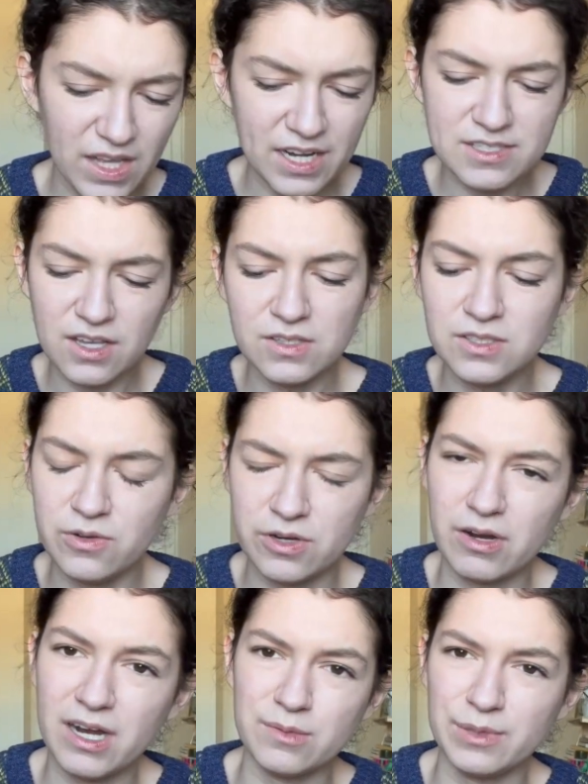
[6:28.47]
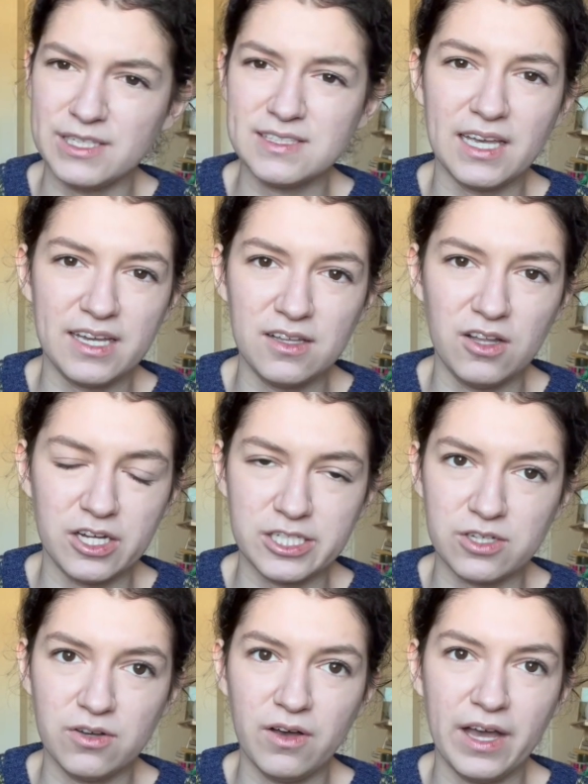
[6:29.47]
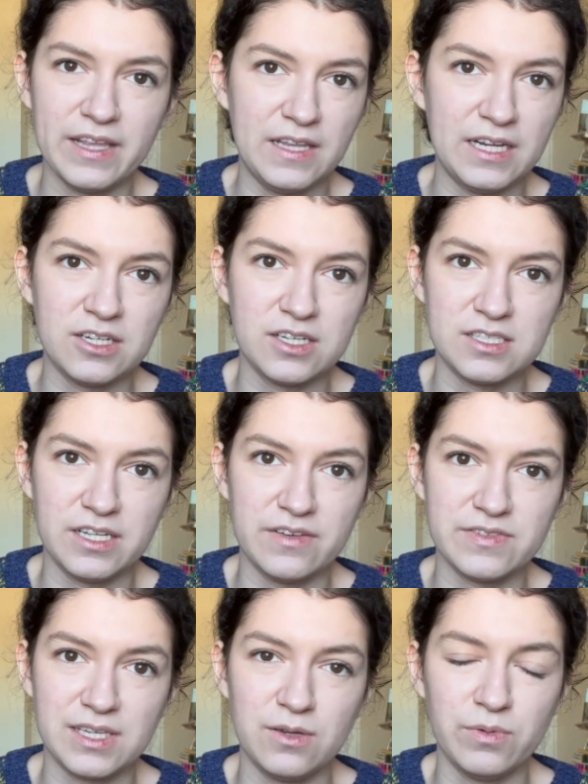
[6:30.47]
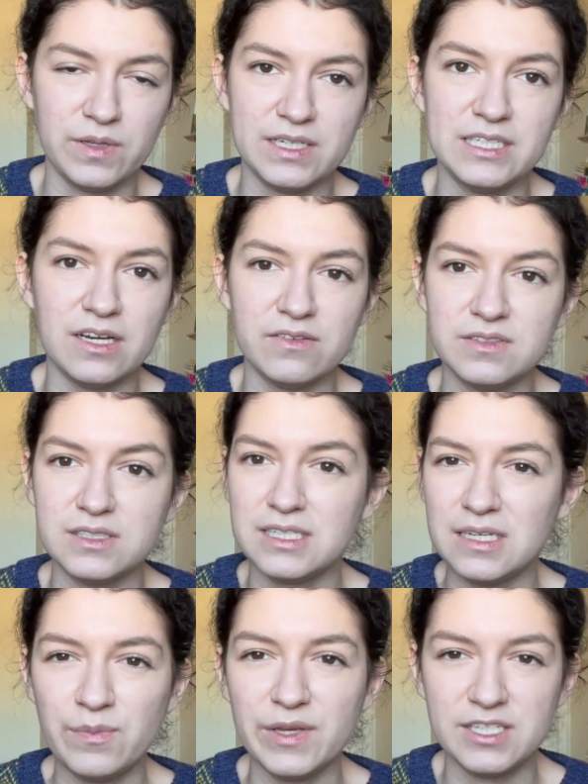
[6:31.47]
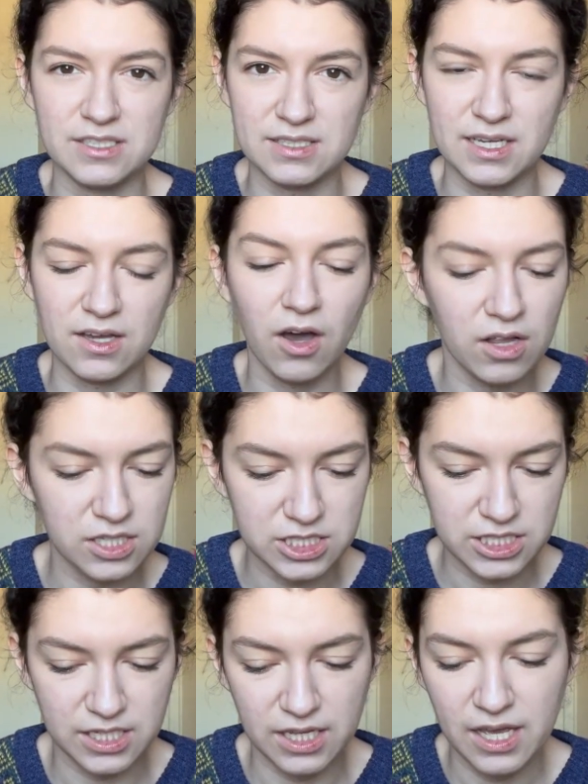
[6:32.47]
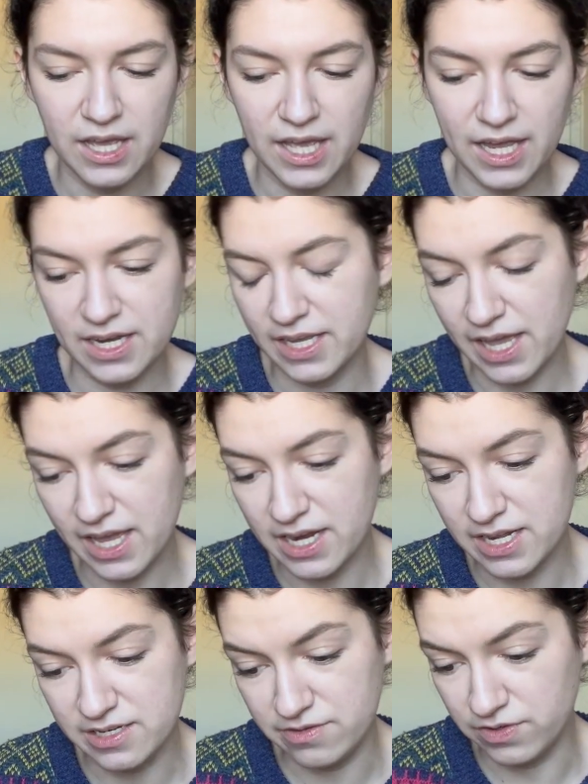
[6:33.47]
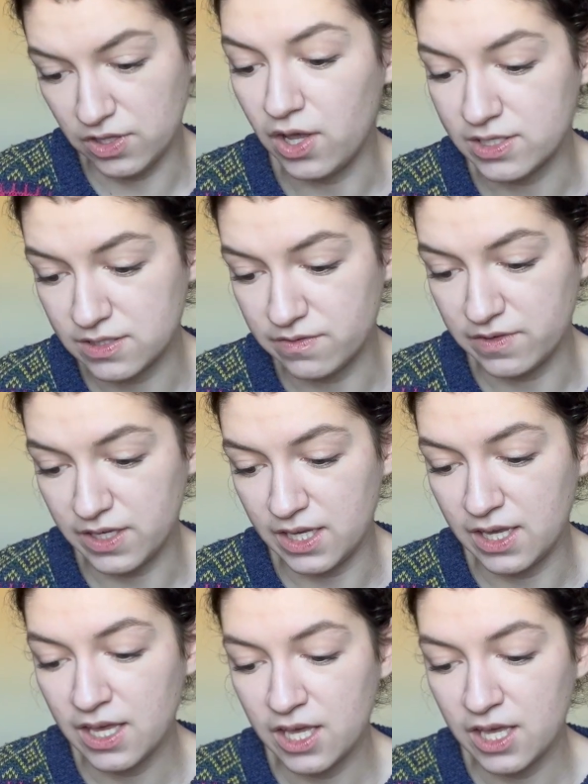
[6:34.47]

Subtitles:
It is also incredibly psychological. I think Dostoevsky really delves deep into psychology and again into philosophy.